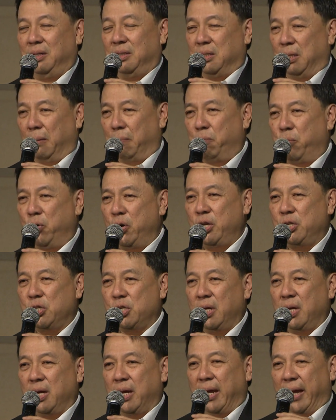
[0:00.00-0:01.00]
The
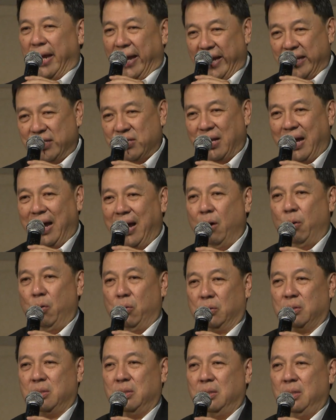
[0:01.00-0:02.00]
bridge is
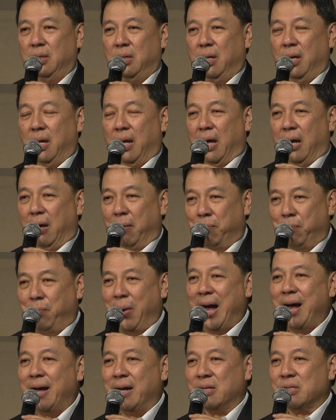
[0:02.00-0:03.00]
out. A
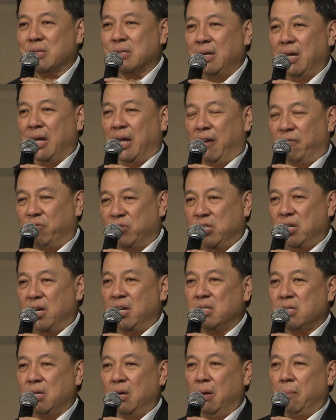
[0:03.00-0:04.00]
bus have
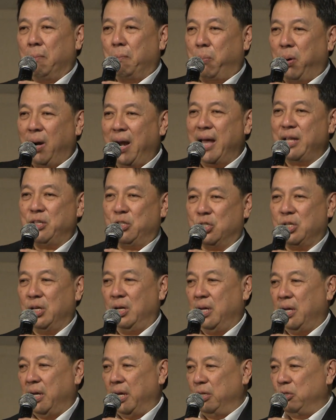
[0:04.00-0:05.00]
just plunged
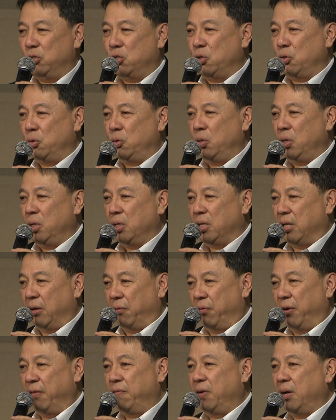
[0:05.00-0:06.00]
into
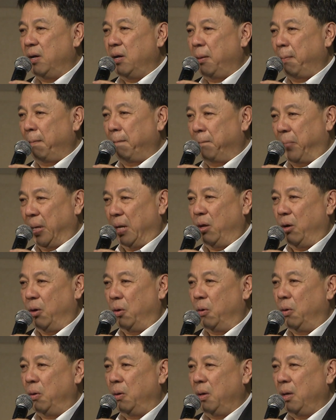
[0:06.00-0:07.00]
the river
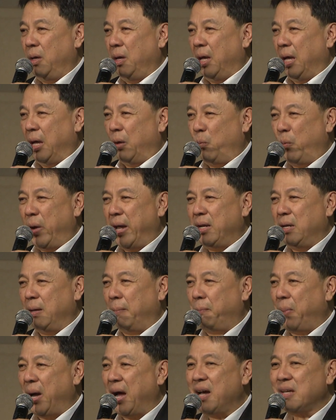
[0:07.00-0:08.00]
below. And when the
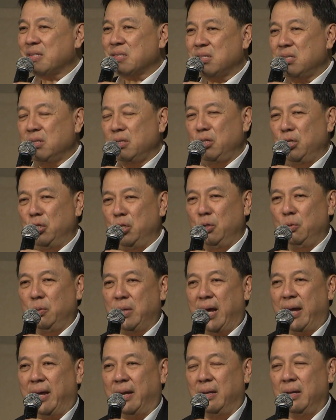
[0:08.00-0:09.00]
pastor knew
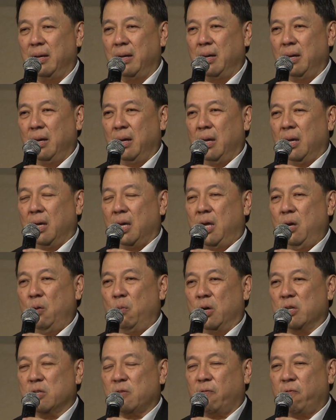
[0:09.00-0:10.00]
that, he
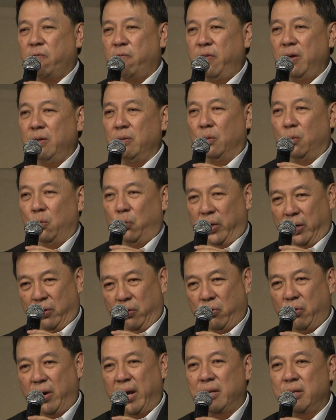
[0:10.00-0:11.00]
was filled with
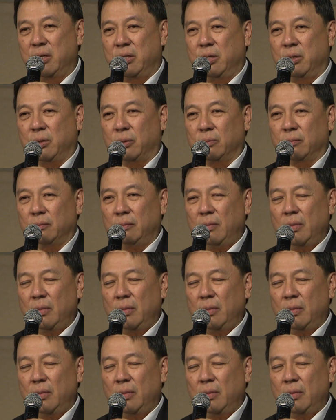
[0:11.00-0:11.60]
gratitude.